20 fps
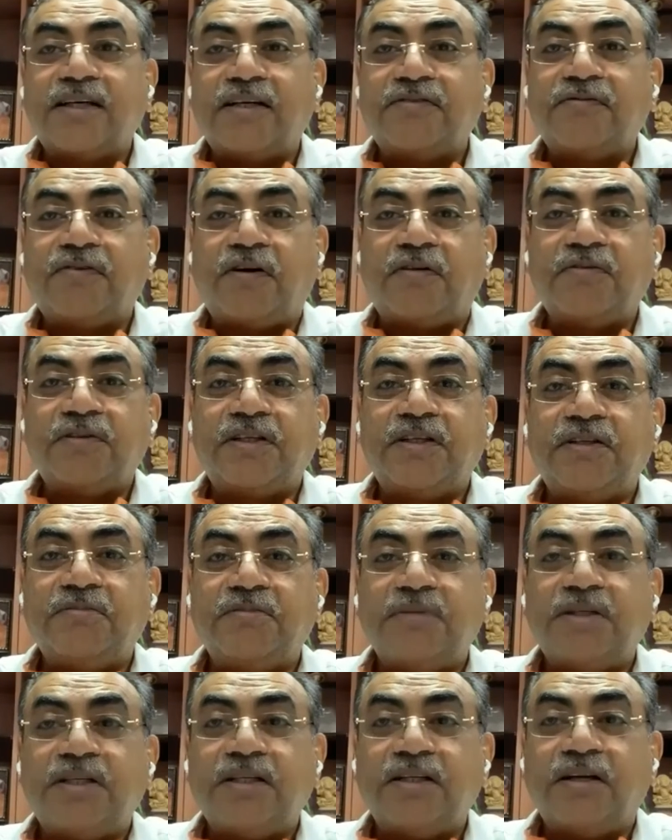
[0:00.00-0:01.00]
had
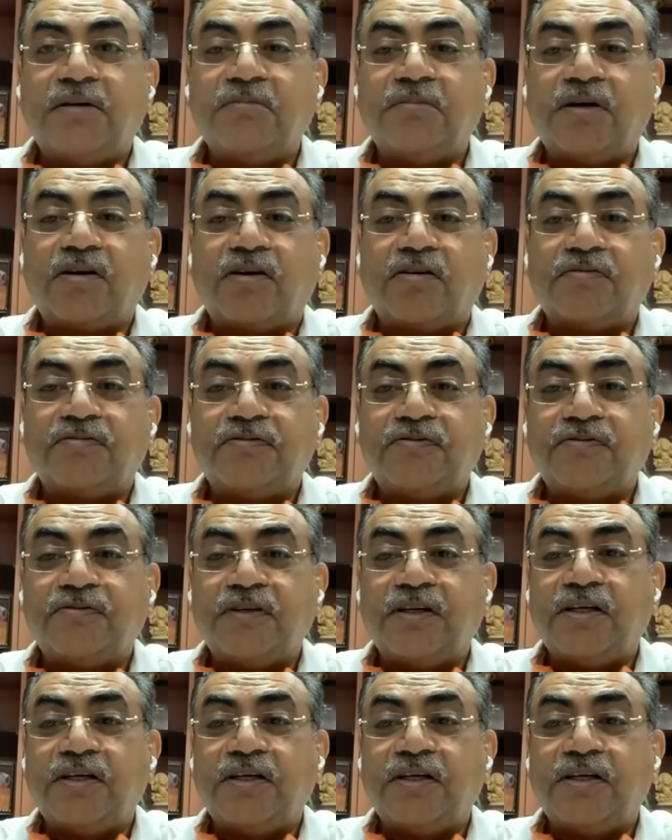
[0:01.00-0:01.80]
forwarded me a number of